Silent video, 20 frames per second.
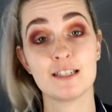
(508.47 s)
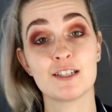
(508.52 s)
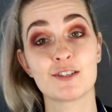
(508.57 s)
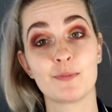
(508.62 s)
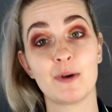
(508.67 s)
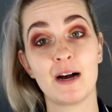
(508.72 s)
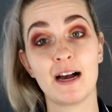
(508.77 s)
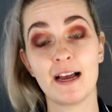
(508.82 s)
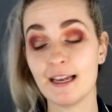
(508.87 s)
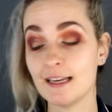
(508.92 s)
is
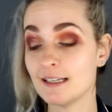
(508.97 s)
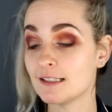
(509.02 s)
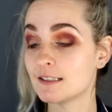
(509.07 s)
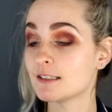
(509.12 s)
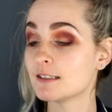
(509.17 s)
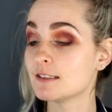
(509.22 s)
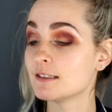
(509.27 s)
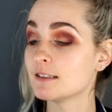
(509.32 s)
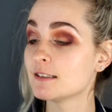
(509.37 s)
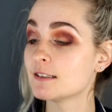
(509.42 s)
my
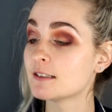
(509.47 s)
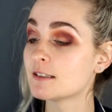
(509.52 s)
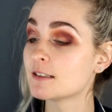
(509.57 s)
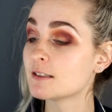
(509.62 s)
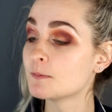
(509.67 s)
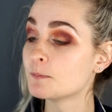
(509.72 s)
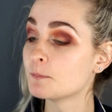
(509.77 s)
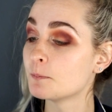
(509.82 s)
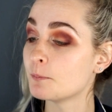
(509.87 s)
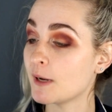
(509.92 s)
Essence
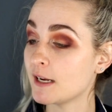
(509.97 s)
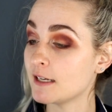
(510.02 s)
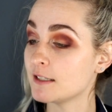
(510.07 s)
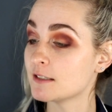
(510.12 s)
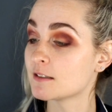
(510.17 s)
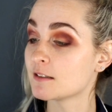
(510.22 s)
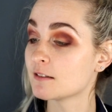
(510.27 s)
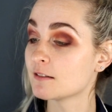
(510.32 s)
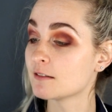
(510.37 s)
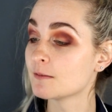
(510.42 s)

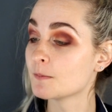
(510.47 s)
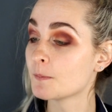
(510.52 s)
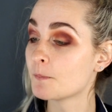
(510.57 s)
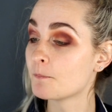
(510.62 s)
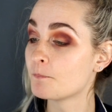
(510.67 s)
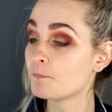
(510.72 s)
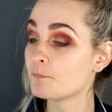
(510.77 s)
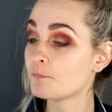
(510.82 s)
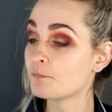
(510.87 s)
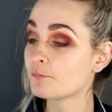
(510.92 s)
pencil
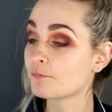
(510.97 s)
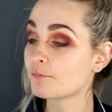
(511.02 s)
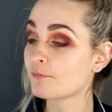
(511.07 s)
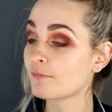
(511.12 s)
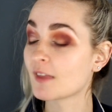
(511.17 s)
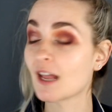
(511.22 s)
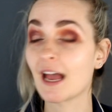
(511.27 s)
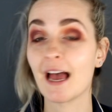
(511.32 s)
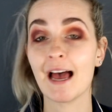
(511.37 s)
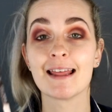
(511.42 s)

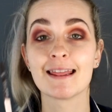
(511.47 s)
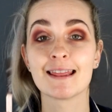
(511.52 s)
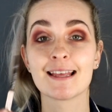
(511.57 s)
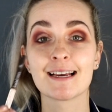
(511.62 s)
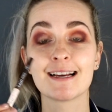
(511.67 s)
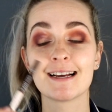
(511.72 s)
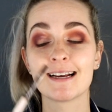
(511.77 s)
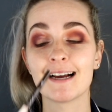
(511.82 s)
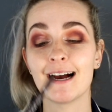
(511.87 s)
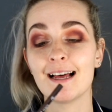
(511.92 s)
and the
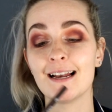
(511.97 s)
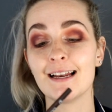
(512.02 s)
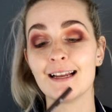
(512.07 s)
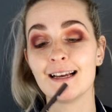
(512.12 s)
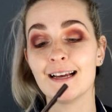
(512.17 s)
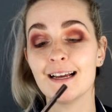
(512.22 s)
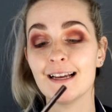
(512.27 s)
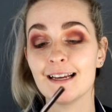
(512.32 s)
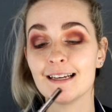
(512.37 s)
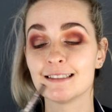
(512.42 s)

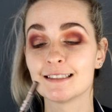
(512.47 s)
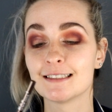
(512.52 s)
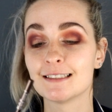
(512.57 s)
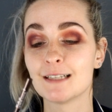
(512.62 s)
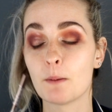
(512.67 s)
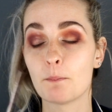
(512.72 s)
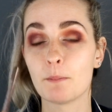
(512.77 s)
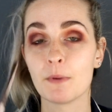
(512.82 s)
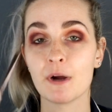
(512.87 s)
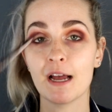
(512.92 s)
color is
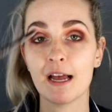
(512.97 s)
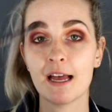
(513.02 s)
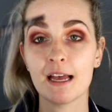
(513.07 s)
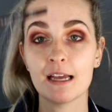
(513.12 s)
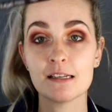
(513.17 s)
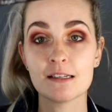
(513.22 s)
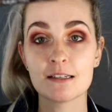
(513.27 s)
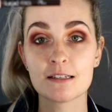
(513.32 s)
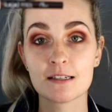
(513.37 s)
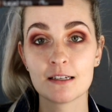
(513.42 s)
number
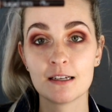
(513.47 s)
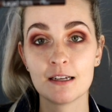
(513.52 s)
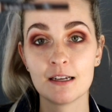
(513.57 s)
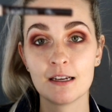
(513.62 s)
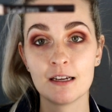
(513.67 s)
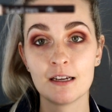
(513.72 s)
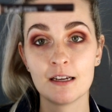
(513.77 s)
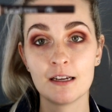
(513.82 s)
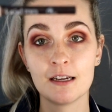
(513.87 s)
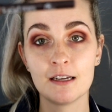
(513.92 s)
8,
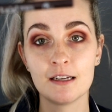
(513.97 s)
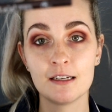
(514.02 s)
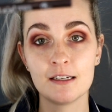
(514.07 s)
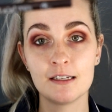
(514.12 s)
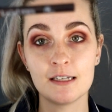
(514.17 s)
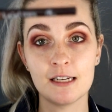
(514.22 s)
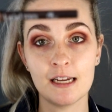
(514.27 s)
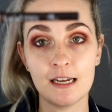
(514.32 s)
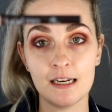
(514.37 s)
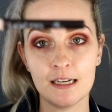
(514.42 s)

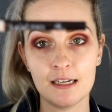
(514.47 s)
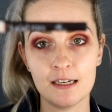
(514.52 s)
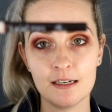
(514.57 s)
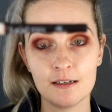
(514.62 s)
Teddy.